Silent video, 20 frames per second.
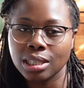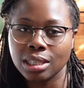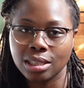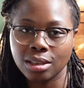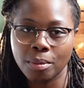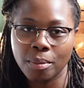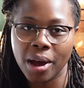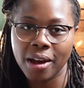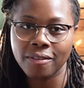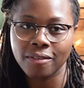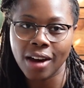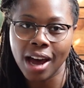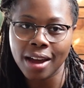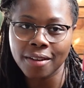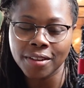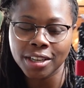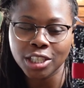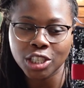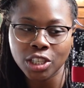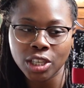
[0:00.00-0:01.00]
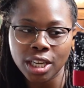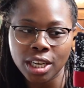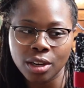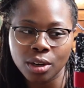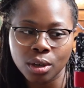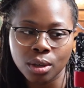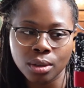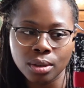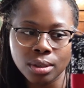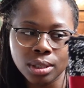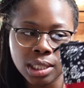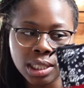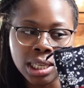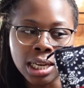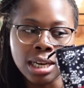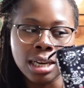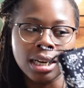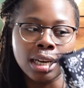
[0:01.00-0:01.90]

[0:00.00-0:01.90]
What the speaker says: These are my 5-inch needles.